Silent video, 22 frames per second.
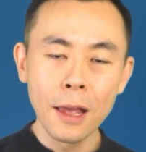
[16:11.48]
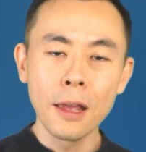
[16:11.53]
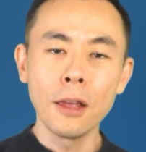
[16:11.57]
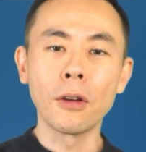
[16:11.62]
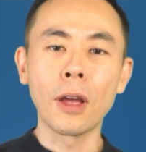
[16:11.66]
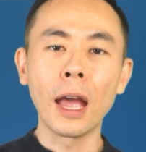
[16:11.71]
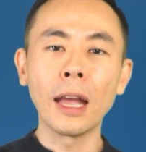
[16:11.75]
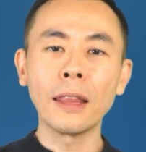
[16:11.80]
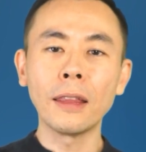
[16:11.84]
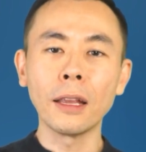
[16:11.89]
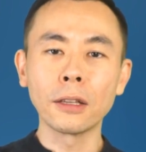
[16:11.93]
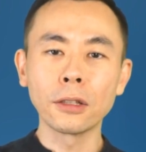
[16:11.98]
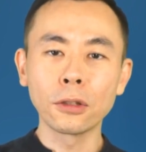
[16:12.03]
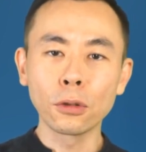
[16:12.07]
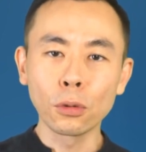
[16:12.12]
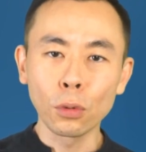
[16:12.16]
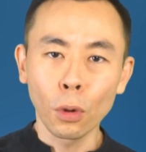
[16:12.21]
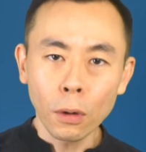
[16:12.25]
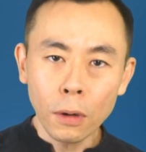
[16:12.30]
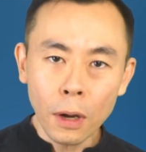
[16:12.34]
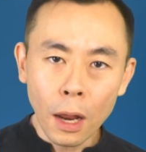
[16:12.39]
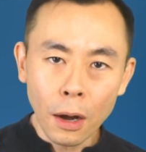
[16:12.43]
You get
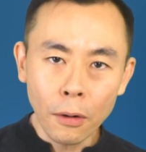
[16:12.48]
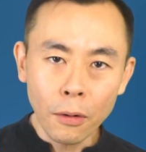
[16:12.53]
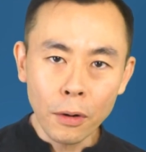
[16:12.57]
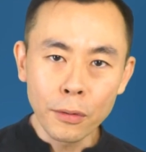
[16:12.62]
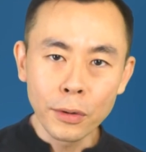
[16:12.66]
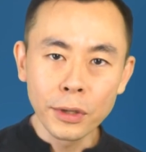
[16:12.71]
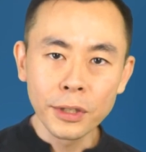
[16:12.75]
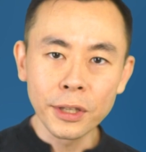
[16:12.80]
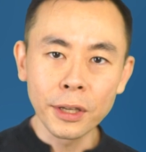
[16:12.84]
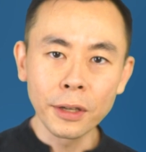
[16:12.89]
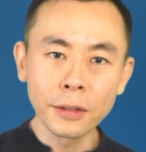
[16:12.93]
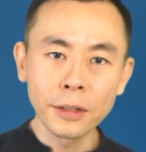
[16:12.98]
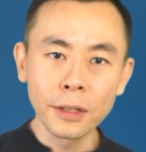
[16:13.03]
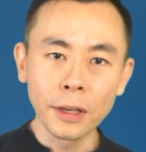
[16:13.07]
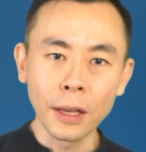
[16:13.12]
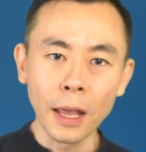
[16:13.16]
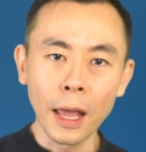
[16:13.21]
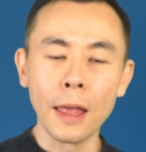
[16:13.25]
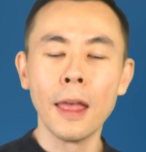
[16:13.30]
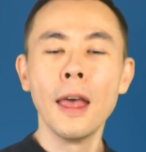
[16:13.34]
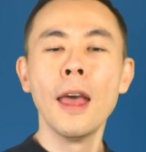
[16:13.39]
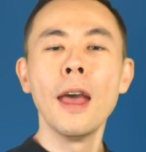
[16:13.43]
extraordinary results
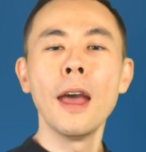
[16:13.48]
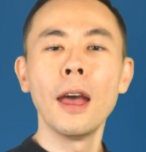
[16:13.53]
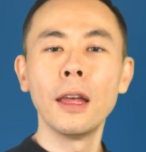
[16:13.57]
again,